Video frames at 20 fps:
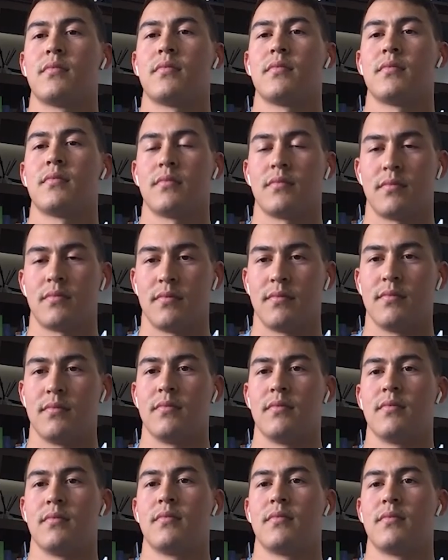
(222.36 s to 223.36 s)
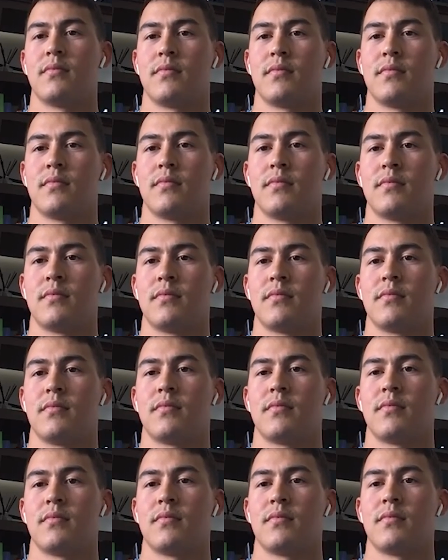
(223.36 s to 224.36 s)

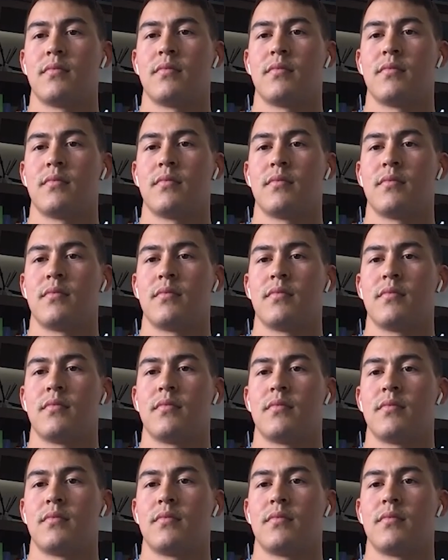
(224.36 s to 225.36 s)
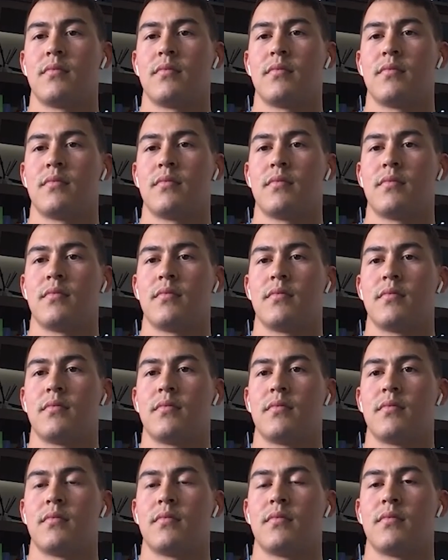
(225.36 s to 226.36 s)

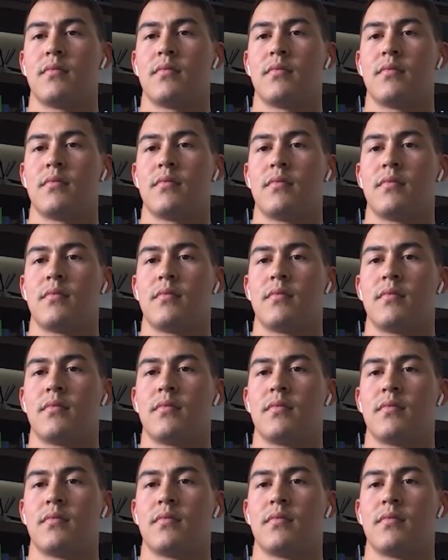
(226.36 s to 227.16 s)
The person shown says nothing.